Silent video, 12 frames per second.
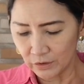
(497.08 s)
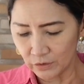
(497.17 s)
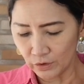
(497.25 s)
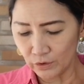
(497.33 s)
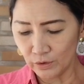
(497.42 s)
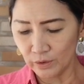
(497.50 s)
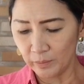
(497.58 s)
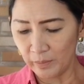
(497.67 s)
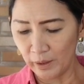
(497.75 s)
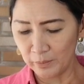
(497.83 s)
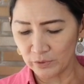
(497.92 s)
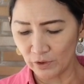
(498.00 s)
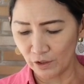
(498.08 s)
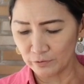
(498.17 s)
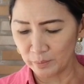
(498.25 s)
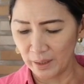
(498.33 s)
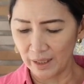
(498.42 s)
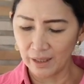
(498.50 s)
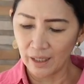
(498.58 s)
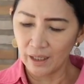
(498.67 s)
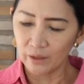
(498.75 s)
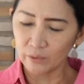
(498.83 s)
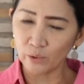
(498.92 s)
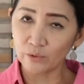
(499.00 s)
2 pumps of my
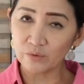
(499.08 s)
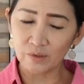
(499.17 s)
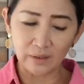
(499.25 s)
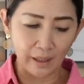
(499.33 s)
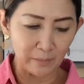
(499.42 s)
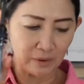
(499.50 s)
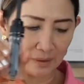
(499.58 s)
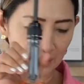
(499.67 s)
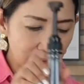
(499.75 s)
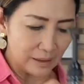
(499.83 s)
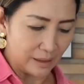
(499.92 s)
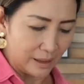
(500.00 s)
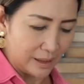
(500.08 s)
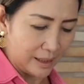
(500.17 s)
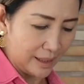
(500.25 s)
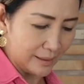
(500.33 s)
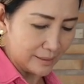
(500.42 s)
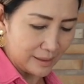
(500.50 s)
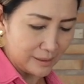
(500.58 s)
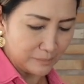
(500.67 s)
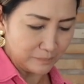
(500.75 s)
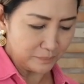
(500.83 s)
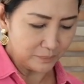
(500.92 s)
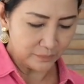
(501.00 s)
roasted almond, and
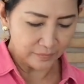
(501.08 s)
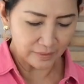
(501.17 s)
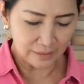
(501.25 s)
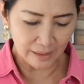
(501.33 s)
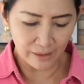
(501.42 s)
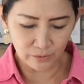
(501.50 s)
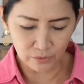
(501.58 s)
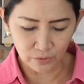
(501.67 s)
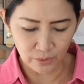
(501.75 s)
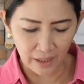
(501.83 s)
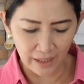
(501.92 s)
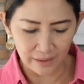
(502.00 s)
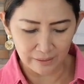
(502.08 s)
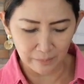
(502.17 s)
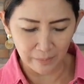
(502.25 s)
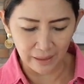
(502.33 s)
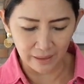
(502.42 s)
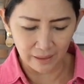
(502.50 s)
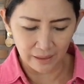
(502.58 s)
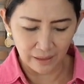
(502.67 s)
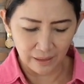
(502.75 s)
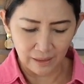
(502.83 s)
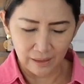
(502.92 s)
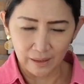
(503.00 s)
then now to add my
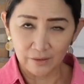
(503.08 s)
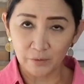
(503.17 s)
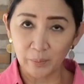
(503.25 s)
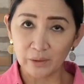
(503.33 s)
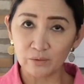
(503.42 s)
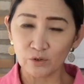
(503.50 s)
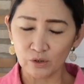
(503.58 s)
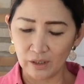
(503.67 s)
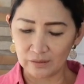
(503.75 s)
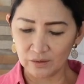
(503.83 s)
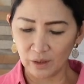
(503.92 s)
espresso shots.